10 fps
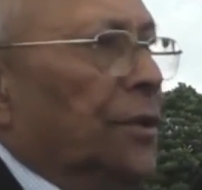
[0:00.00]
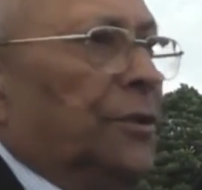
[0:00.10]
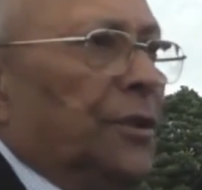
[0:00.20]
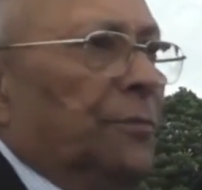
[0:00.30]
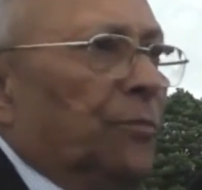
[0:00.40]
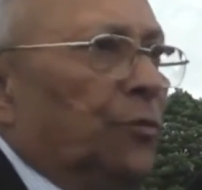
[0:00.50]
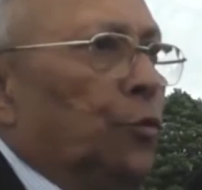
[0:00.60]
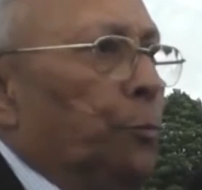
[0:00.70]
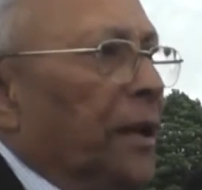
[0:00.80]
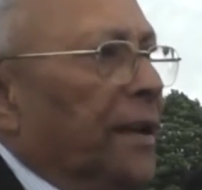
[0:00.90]
teams
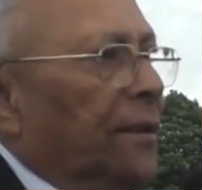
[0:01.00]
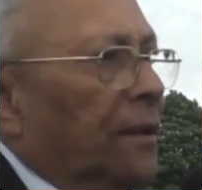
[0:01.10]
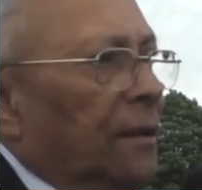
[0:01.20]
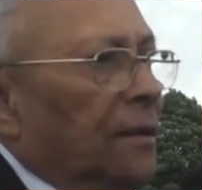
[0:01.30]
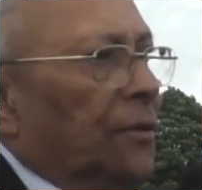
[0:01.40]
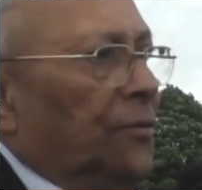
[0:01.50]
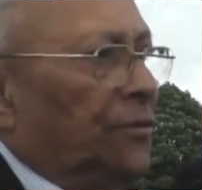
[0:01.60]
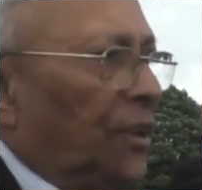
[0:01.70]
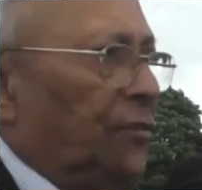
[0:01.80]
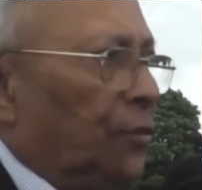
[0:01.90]
to play
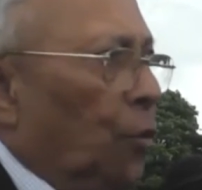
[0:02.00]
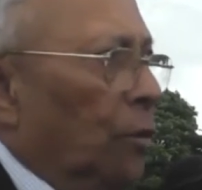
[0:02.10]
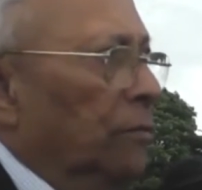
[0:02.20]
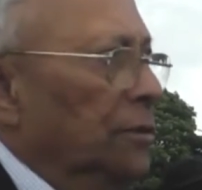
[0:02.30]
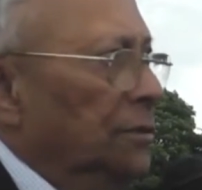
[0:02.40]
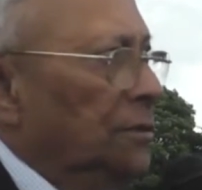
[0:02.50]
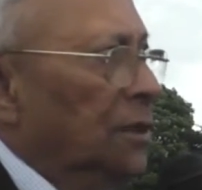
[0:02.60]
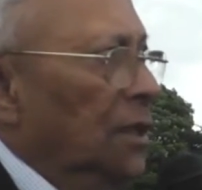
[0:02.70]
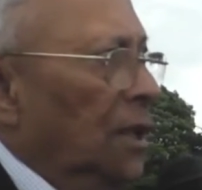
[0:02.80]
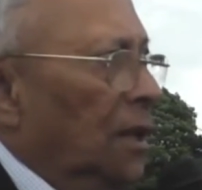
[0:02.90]
6
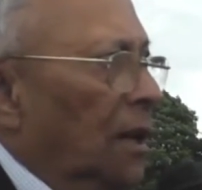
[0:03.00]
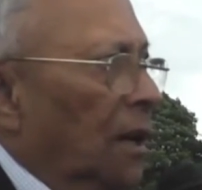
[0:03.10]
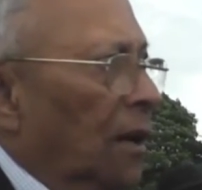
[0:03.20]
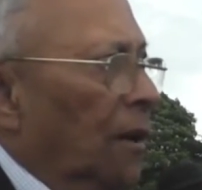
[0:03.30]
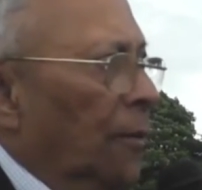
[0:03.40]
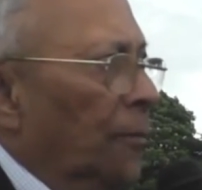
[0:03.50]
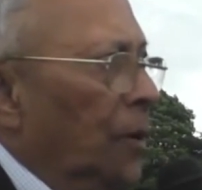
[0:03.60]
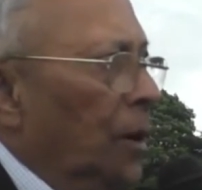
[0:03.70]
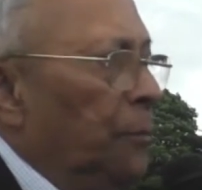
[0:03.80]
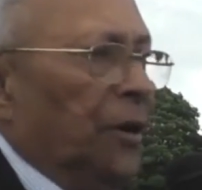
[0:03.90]
overs
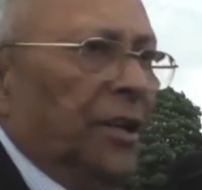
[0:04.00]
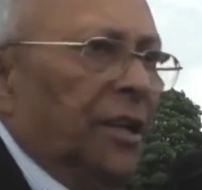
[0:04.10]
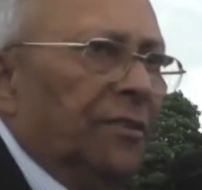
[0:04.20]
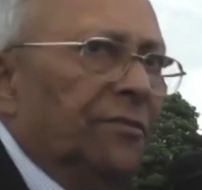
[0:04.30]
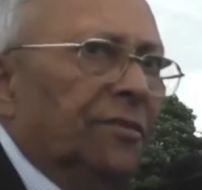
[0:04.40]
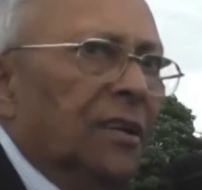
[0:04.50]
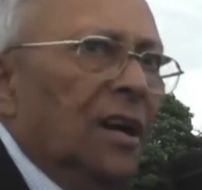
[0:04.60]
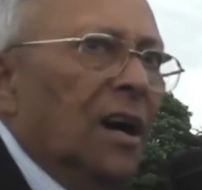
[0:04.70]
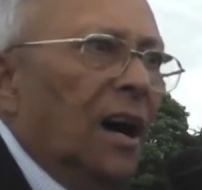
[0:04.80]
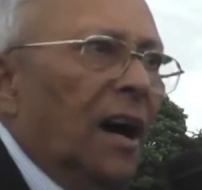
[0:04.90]
per innings,
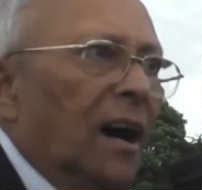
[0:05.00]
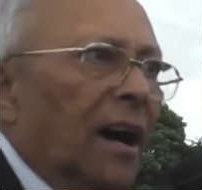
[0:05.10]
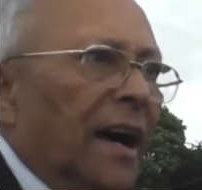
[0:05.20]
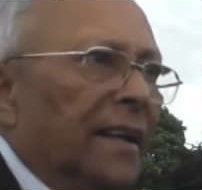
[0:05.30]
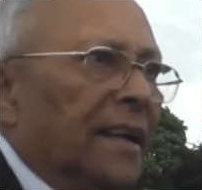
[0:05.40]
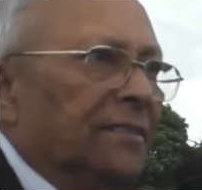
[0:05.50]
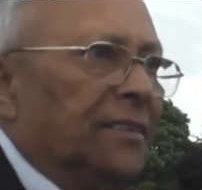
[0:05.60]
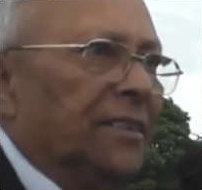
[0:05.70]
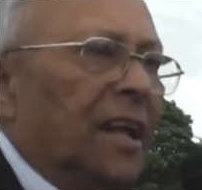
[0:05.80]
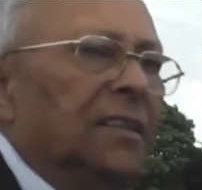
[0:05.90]
and as a
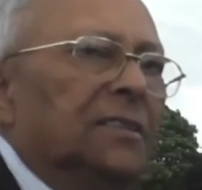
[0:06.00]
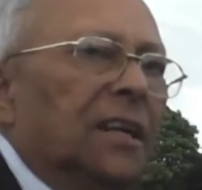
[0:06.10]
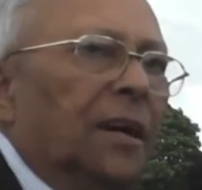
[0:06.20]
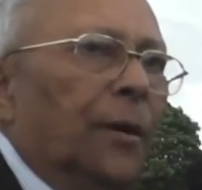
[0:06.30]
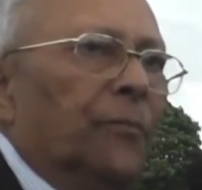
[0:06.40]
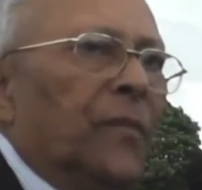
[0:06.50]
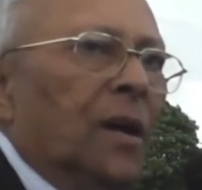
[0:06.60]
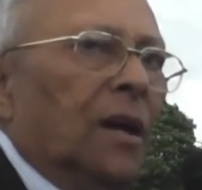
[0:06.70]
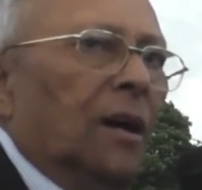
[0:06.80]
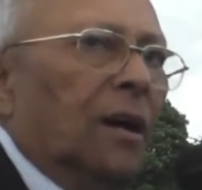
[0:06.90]
result,
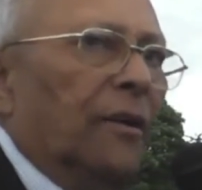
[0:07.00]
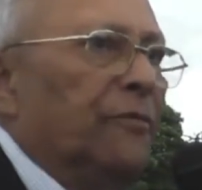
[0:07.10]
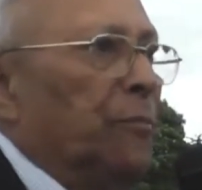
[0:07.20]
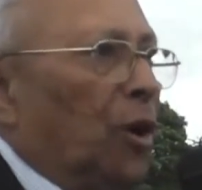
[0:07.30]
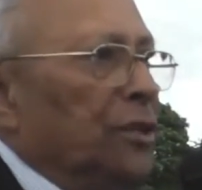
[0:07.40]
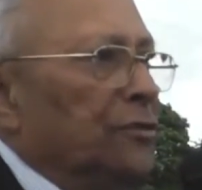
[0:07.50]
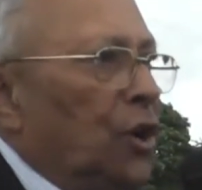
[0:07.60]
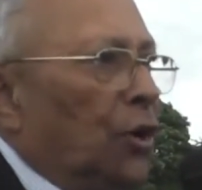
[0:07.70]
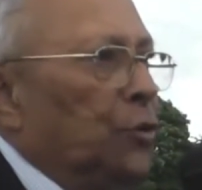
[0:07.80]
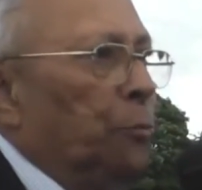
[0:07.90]
everybody has
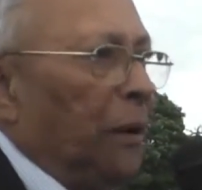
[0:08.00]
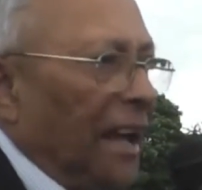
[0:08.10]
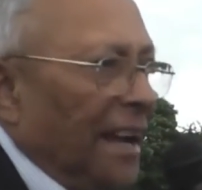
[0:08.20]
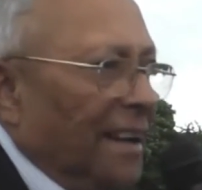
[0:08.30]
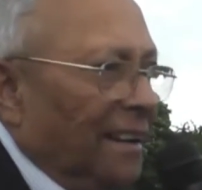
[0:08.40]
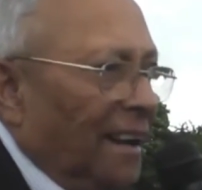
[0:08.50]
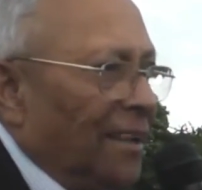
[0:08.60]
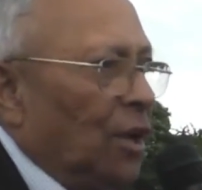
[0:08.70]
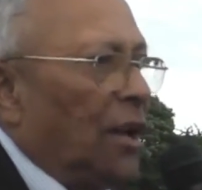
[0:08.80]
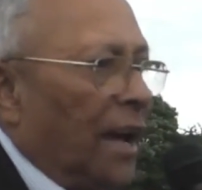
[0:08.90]
got to play
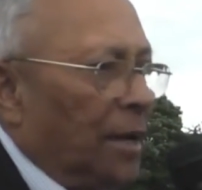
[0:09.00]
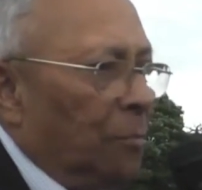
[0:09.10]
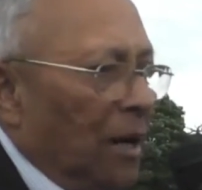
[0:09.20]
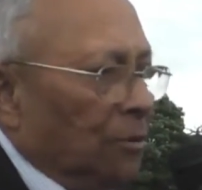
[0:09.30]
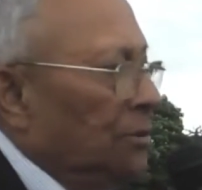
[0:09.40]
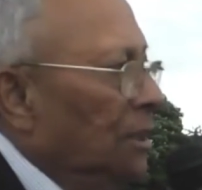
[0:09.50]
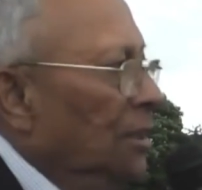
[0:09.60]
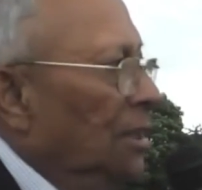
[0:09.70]
and not hang about.